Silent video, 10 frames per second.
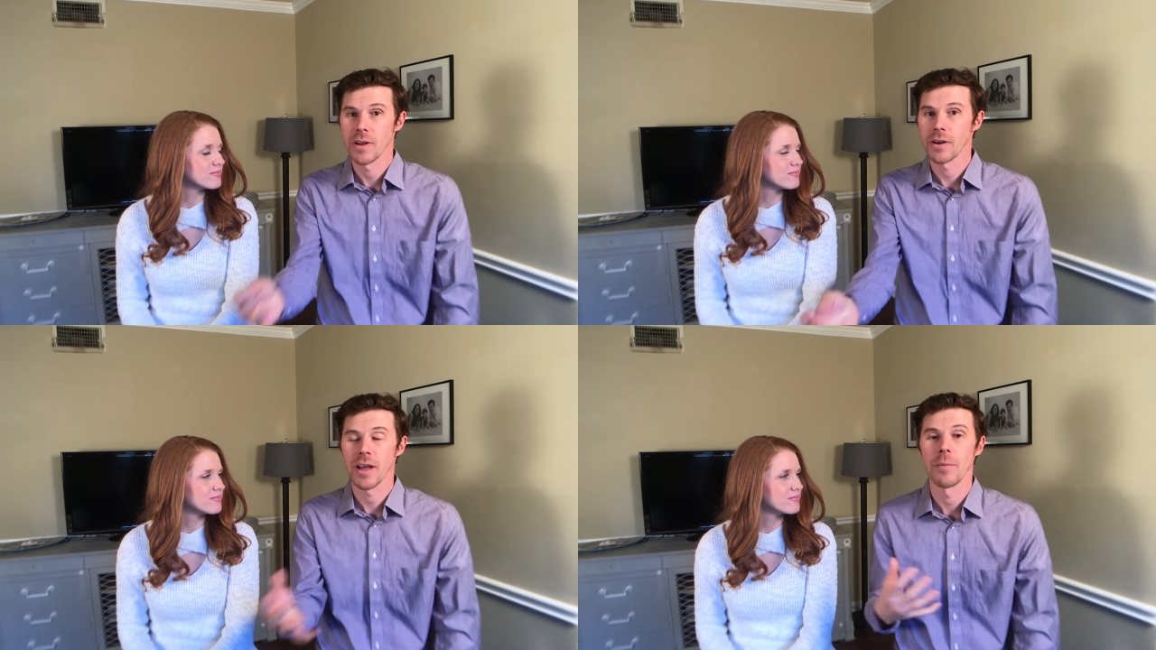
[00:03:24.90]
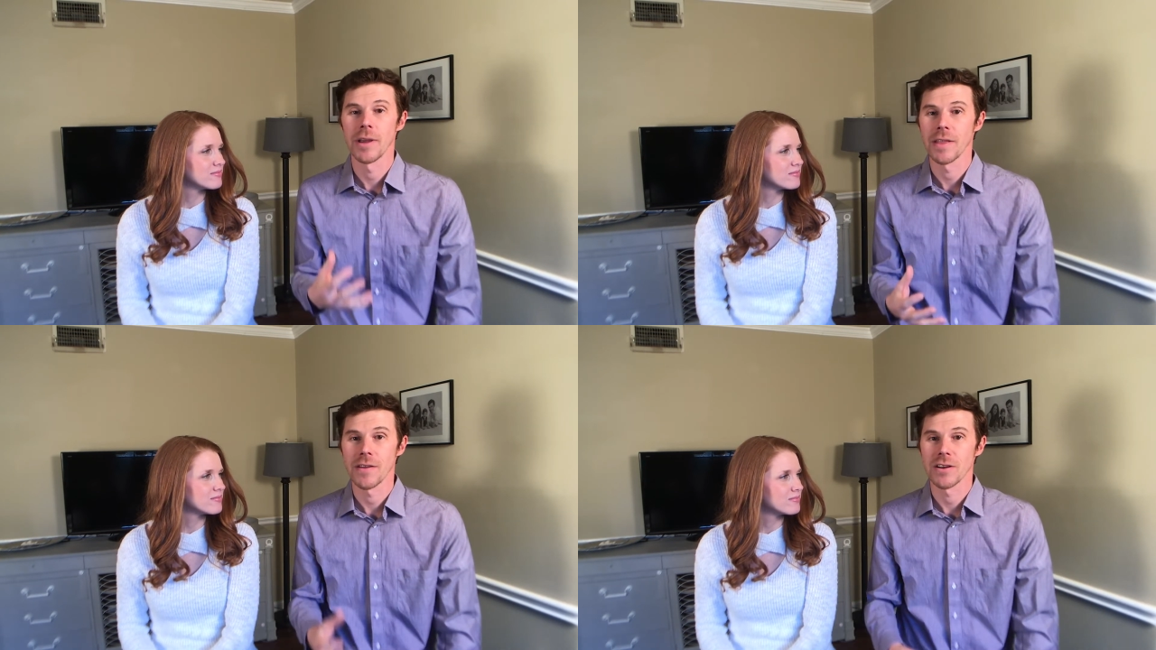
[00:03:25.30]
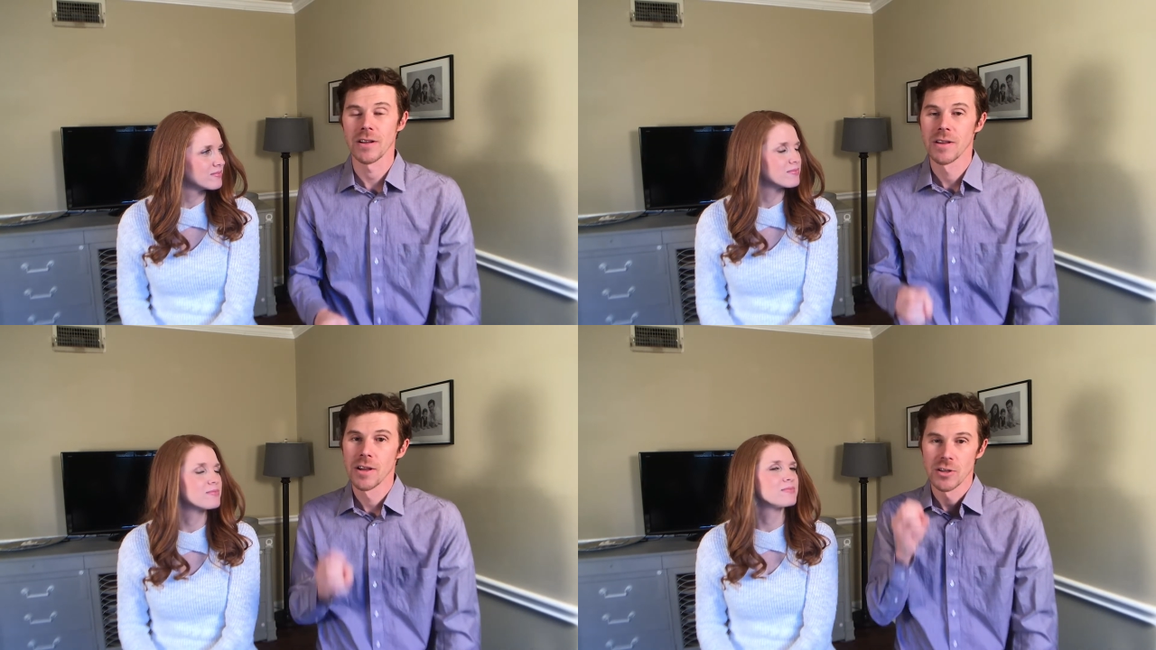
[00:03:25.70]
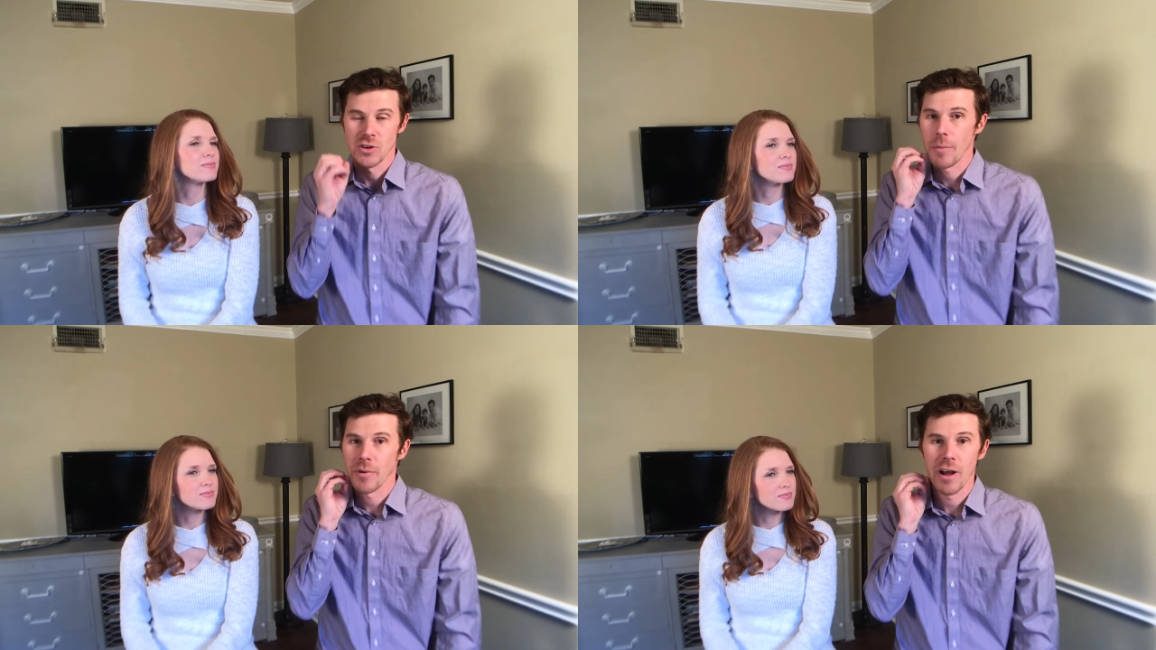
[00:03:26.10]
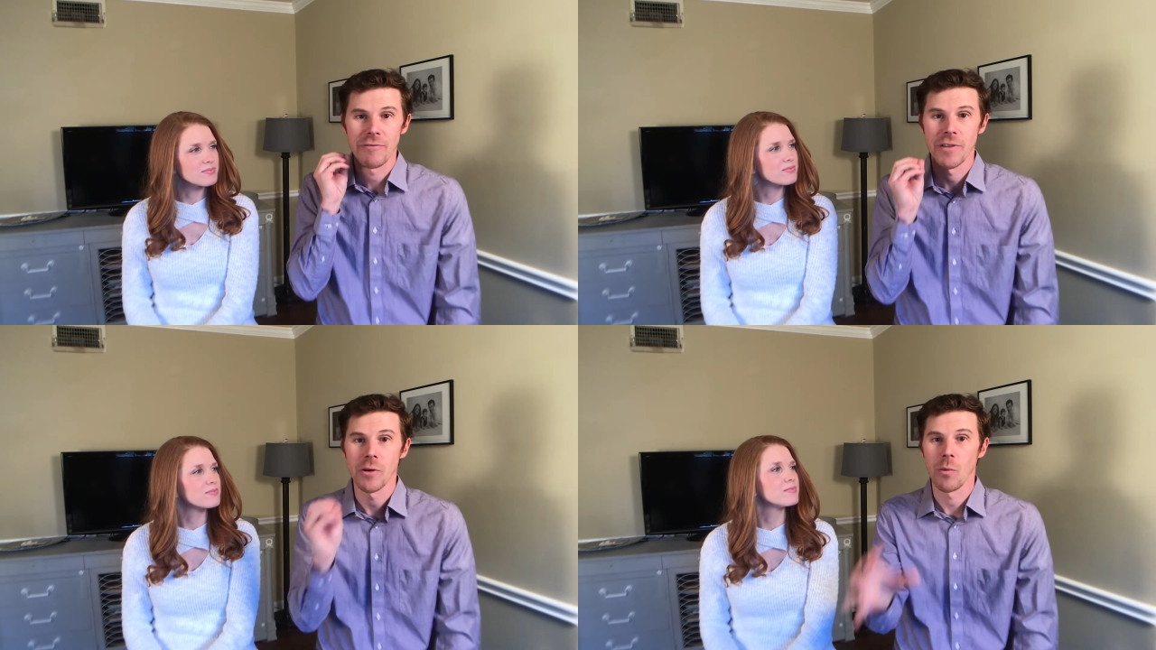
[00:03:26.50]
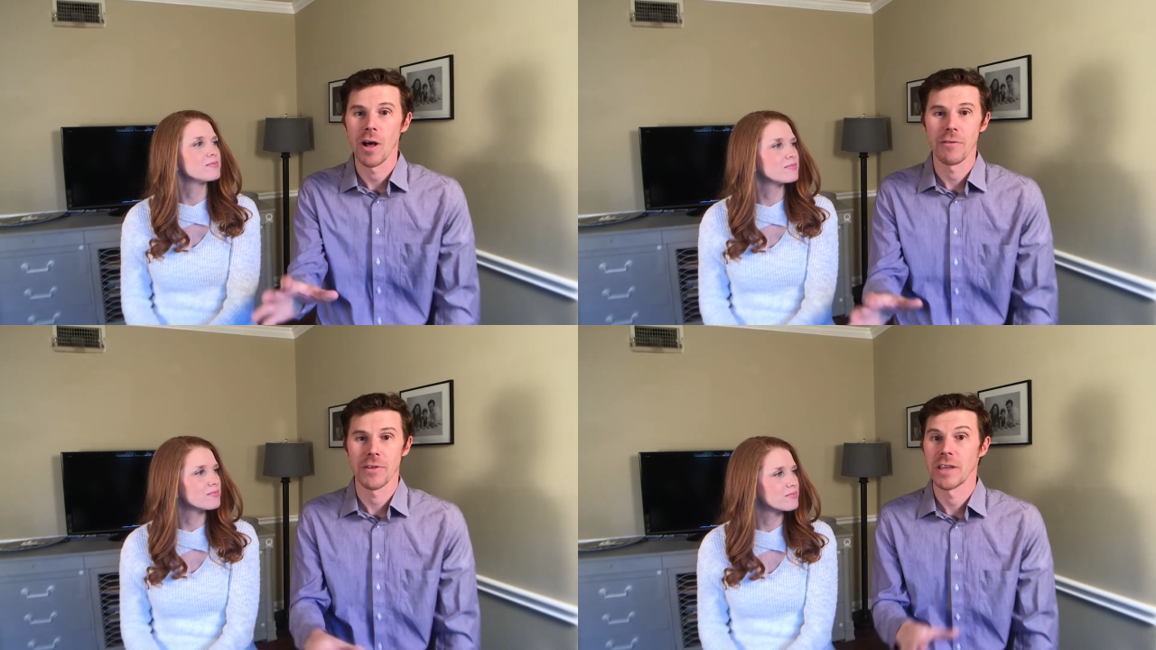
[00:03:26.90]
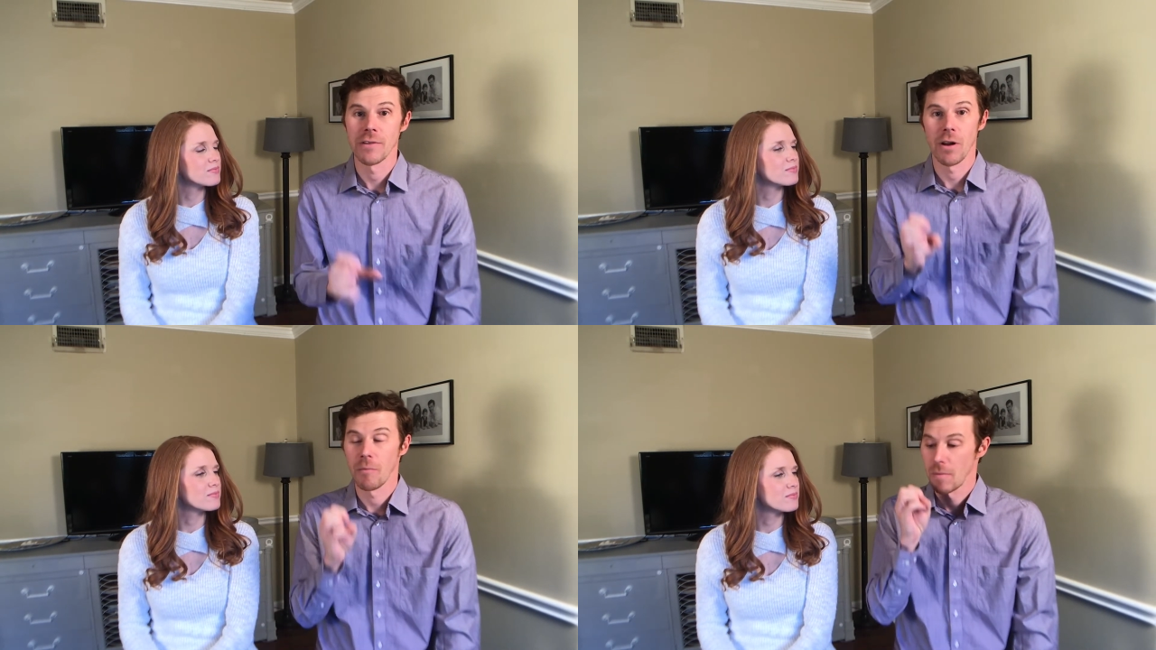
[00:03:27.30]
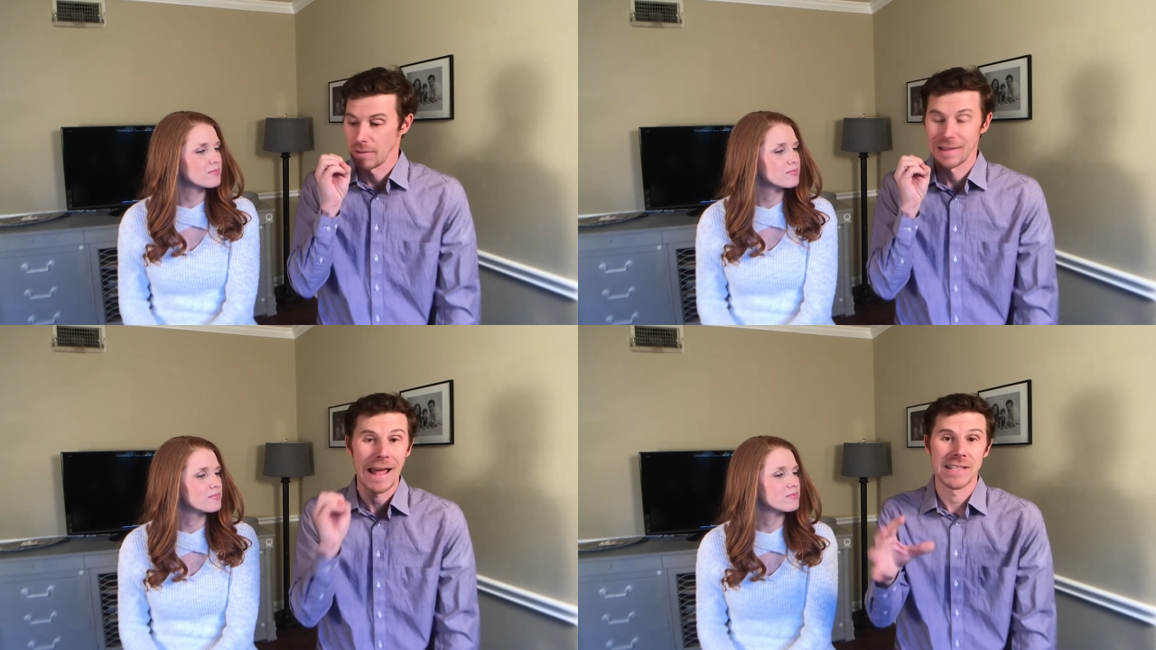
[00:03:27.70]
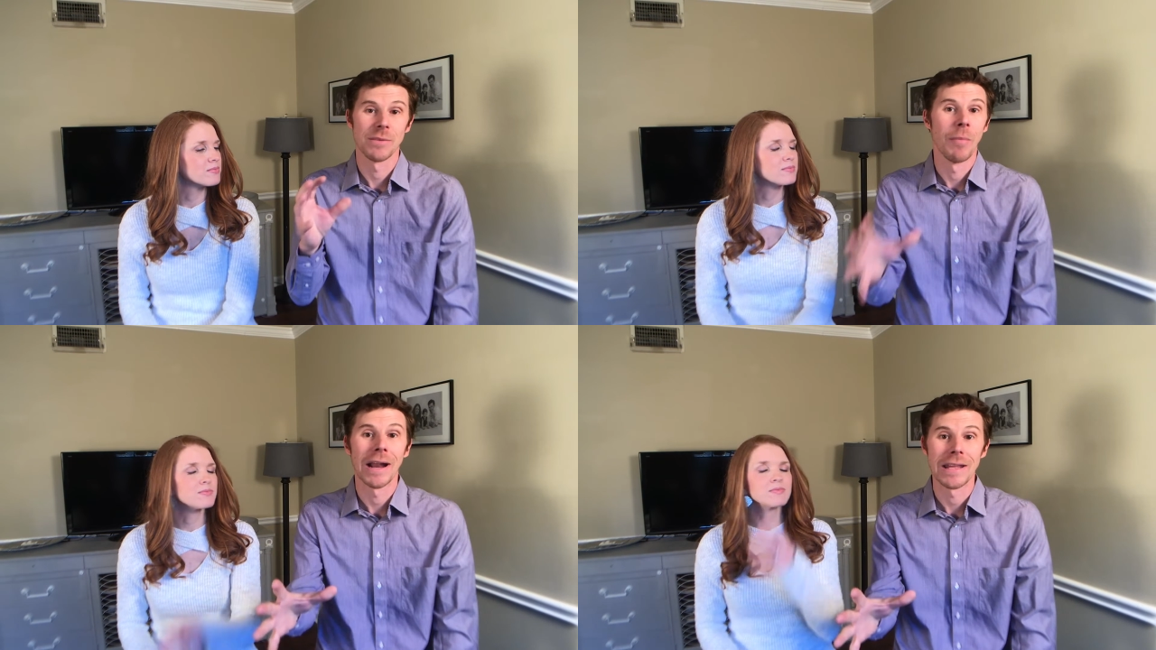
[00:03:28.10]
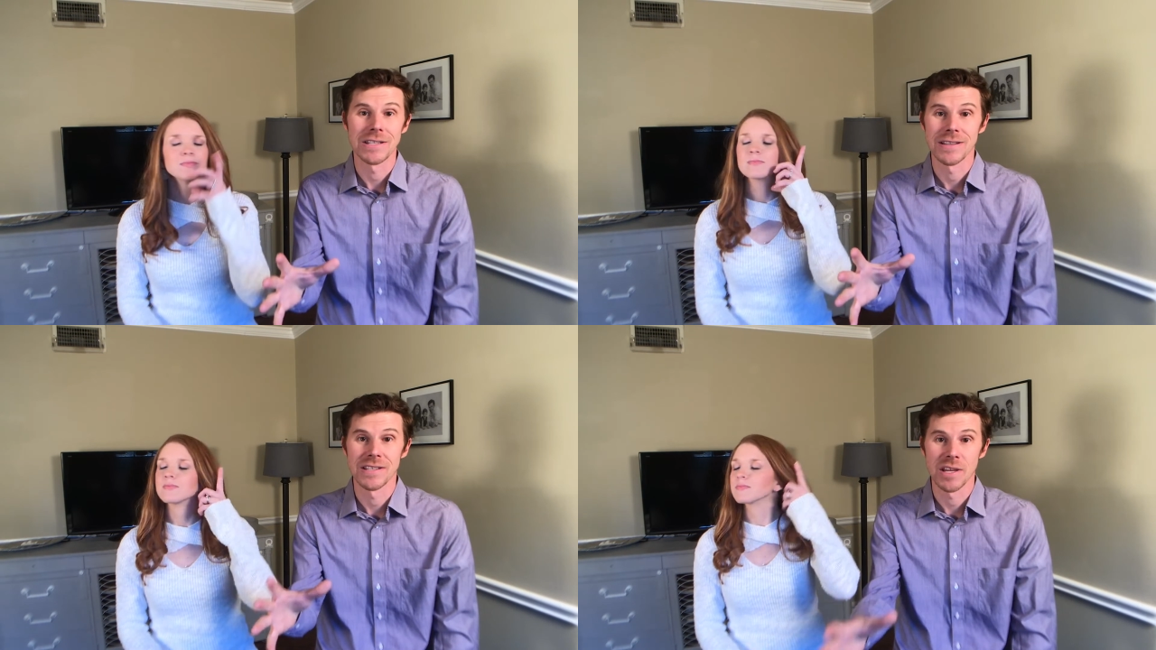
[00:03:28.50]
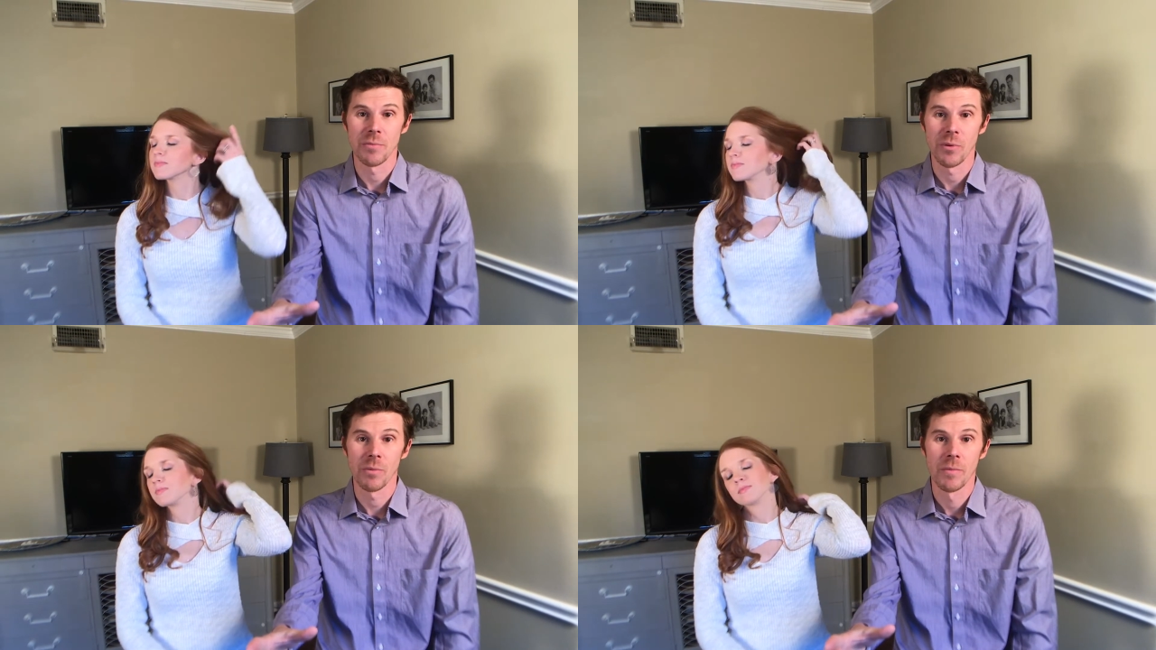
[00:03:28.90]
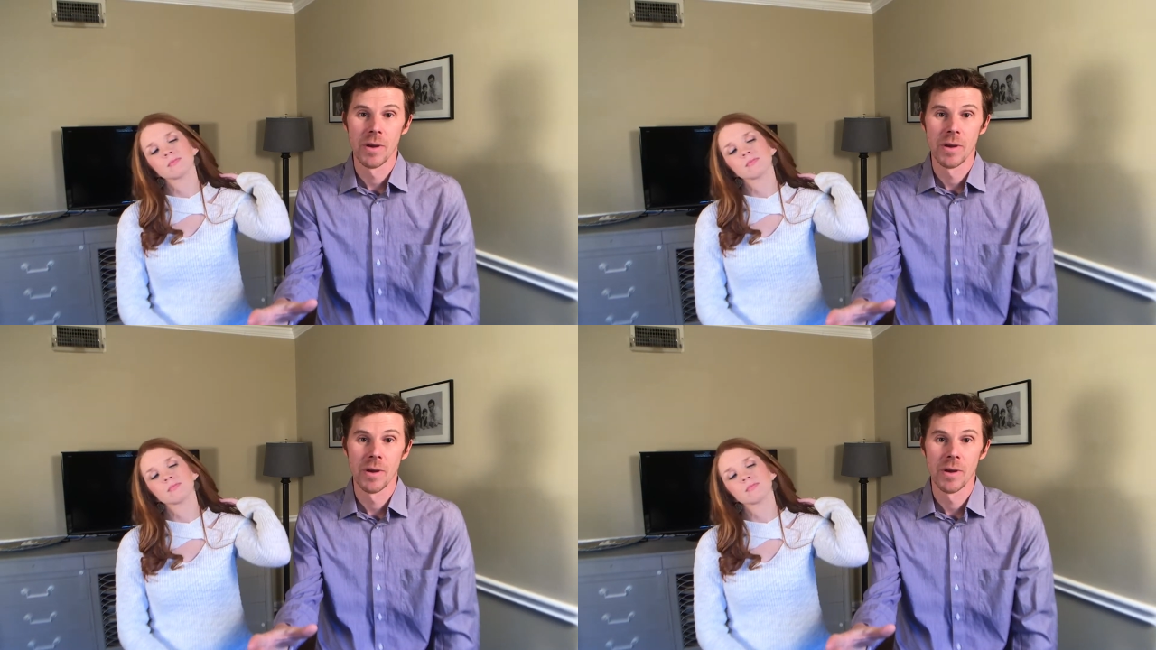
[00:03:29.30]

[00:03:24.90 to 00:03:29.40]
Speaker 1: men are coming and they're dropping off their wealth. They're giving lots of money to the temple.